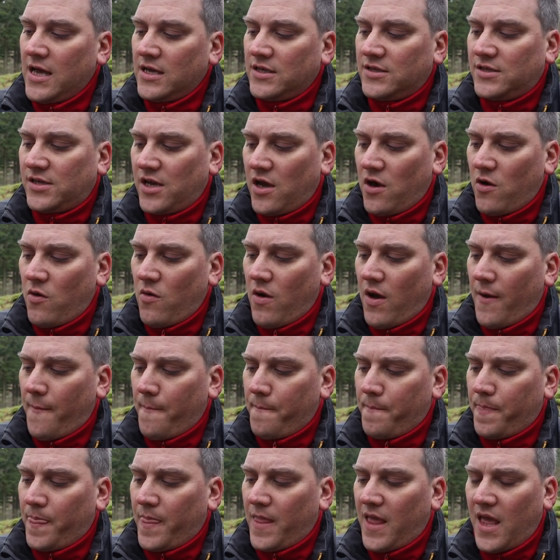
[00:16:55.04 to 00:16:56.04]
So
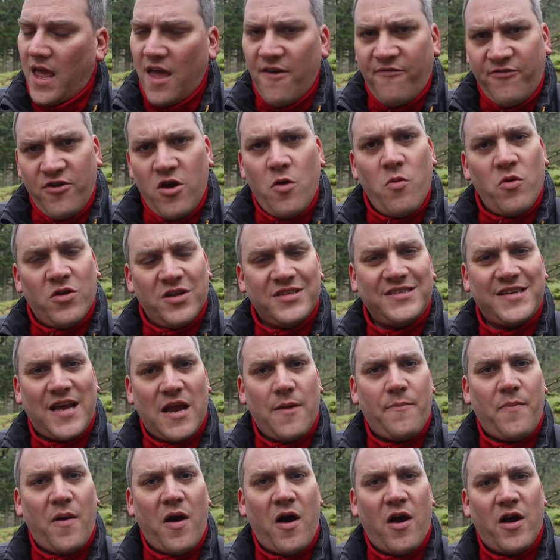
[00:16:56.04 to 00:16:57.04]
if you want to
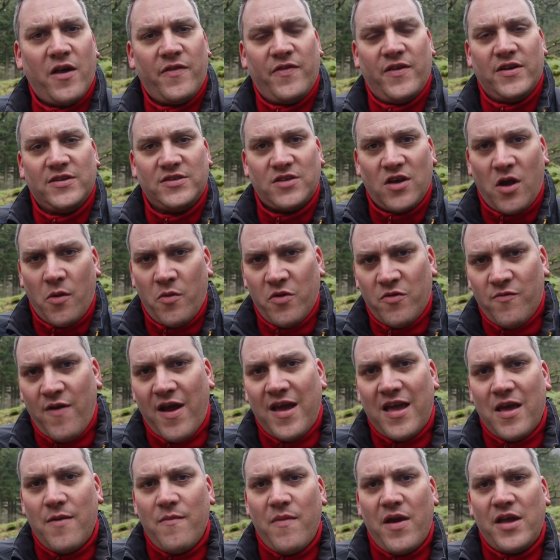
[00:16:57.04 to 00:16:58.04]
take part in this, I would
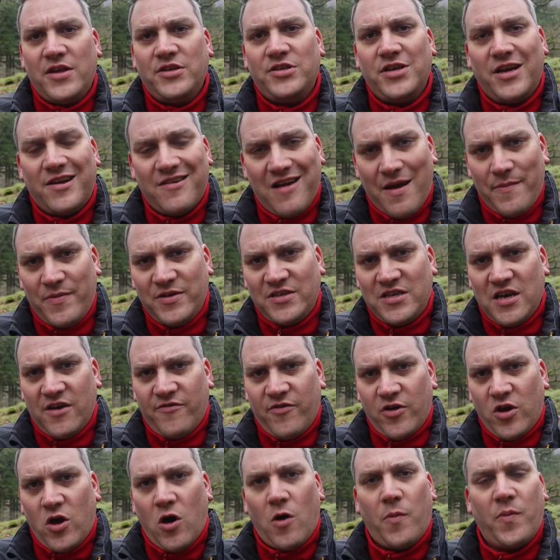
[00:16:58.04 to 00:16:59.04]
recommend you grab
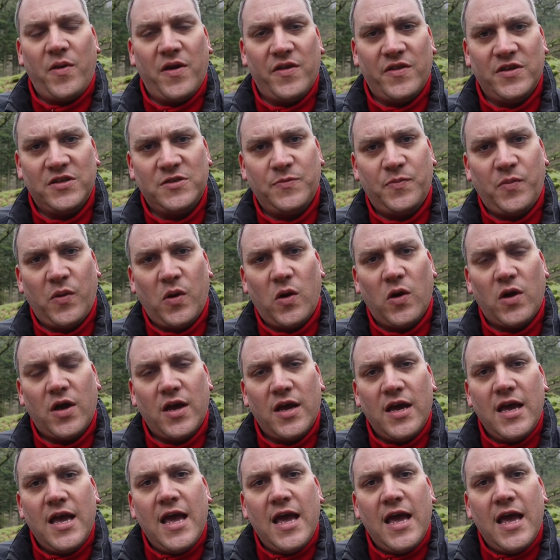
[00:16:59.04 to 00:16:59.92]
yourself a copy of this book,